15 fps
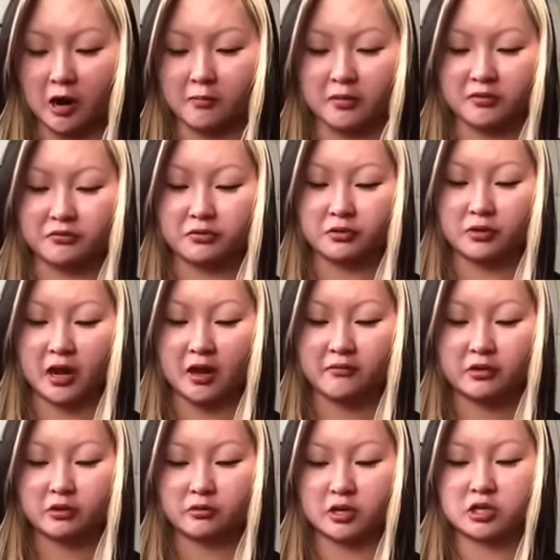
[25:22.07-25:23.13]
If you have
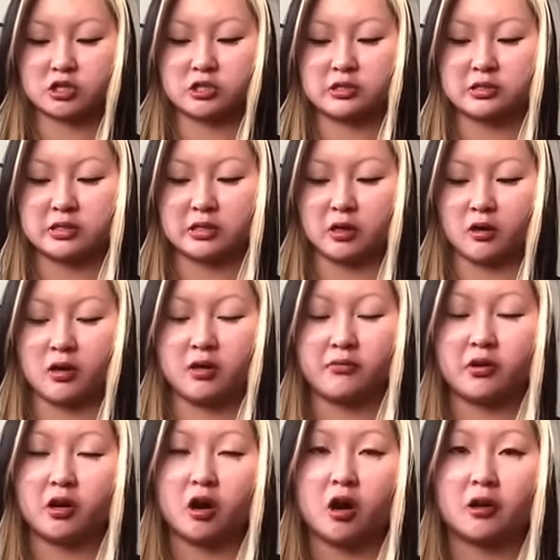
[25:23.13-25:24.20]
any questions
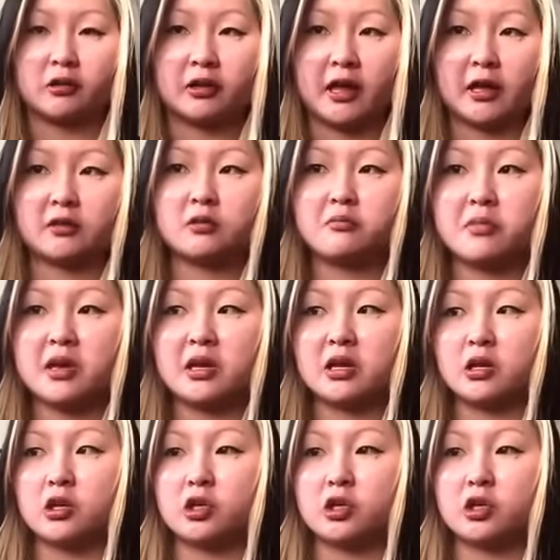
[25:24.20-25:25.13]
even on like the made in